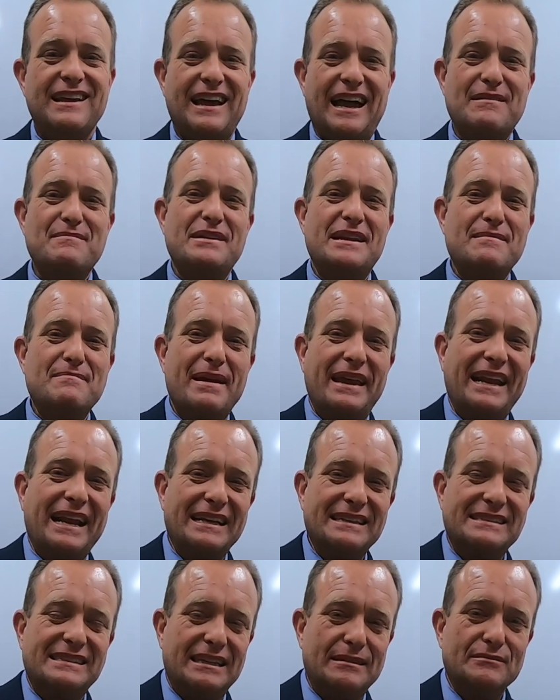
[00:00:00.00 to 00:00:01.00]
I mean, it may
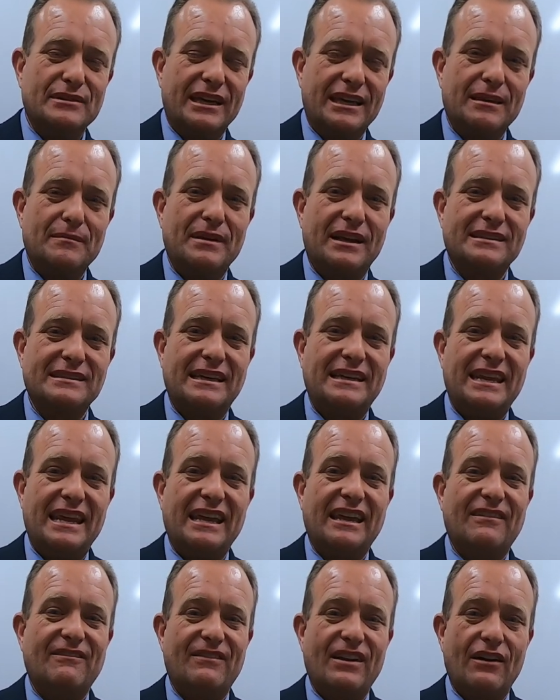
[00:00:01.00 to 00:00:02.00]
not seem like it because I
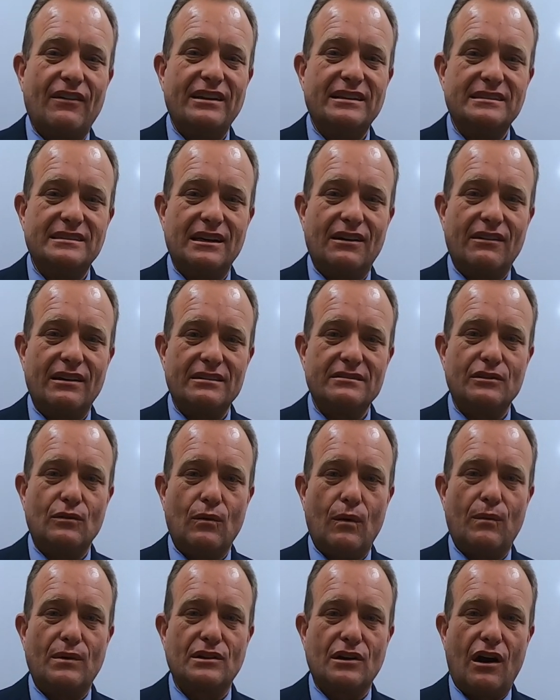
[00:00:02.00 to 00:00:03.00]
take it very seriously
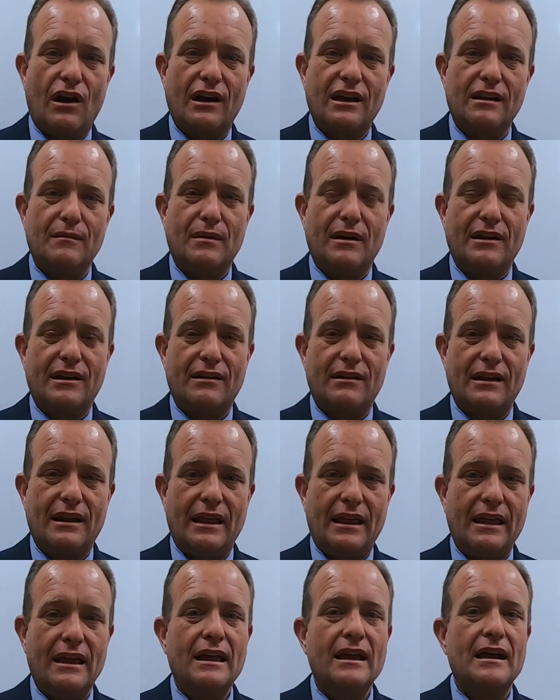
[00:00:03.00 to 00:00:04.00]
what we're talking about here
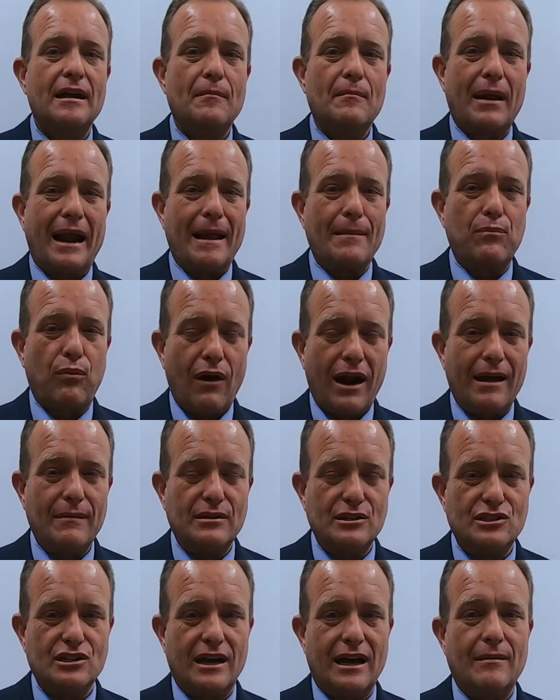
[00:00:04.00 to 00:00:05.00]
today, but I
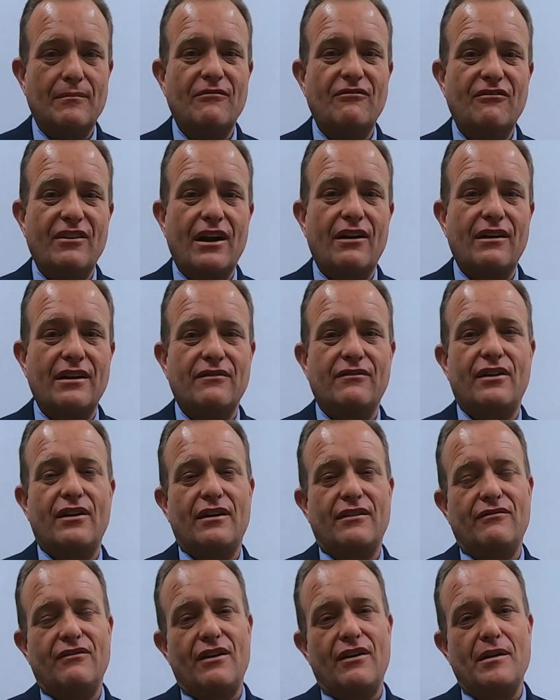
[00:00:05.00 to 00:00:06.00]
promise you I'm very,
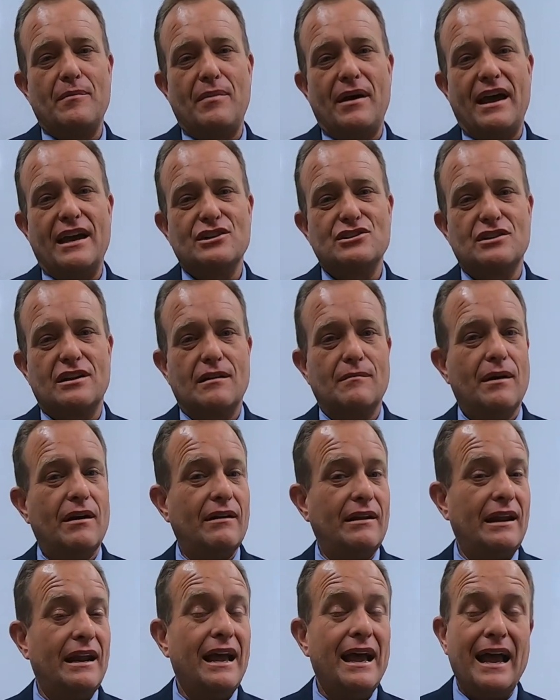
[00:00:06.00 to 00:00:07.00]
very, very passionate
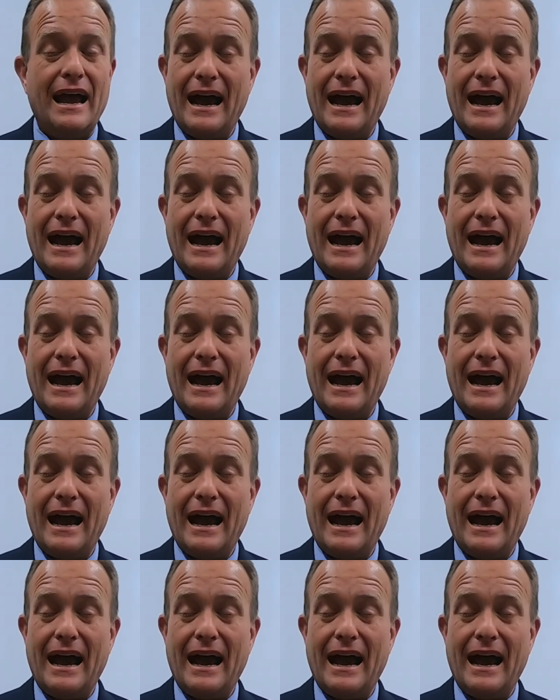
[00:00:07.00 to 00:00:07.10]
about it.